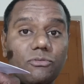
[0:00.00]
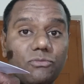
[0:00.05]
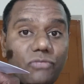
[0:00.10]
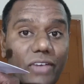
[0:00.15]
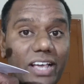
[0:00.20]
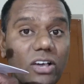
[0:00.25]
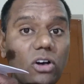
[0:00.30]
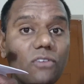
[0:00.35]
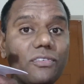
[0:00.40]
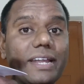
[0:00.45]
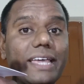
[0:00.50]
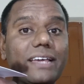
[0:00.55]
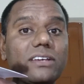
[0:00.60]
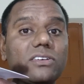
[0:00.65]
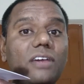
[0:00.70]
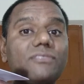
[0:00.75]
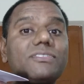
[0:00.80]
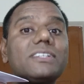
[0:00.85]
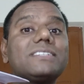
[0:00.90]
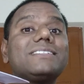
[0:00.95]
wing of an
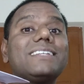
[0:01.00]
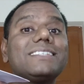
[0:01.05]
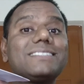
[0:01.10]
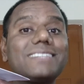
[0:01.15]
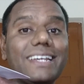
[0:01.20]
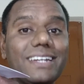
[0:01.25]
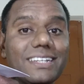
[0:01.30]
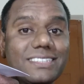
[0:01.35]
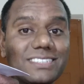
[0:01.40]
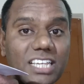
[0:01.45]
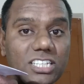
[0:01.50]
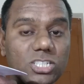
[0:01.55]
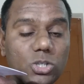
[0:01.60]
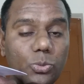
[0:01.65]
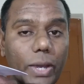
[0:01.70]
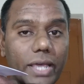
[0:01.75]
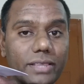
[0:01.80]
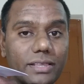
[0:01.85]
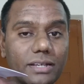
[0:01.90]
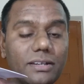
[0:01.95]
aircraft is designed in such a
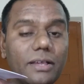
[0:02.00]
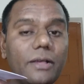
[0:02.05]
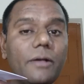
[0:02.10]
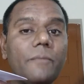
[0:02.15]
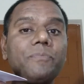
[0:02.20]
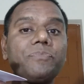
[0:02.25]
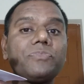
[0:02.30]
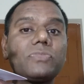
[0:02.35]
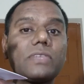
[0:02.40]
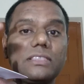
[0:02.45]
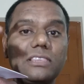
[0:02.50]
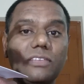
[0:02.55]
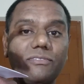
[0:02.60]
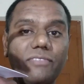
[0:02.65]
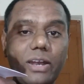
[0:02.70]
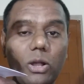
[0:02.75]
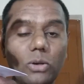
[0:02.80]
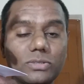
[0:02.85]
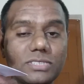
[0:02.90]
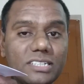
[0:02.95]
way that the
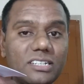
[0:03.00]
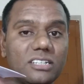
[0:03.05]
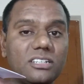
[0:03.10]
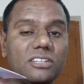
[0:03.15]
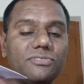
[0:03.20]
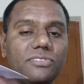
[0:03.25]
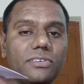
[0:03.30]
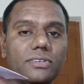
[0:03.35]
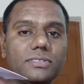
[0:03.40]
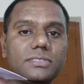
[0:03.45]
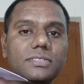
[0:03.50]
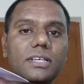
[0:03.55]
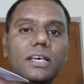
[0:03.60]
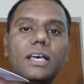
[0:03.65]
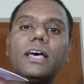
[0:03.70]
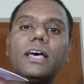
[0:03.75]
velocity differs.